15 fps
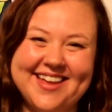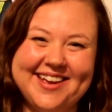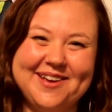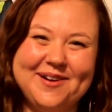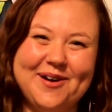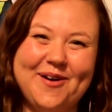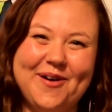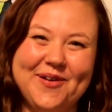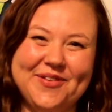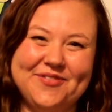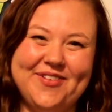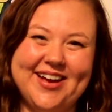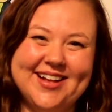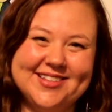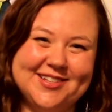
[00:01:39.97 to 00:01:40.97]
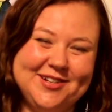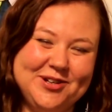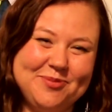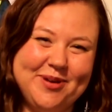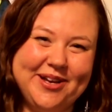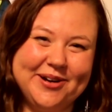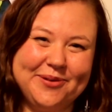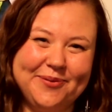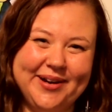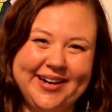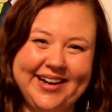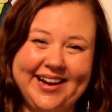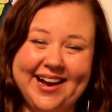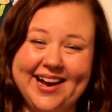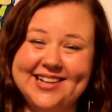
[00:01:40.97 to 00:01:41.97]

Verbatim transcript: thank you to all the fans of New Peter and Wendy.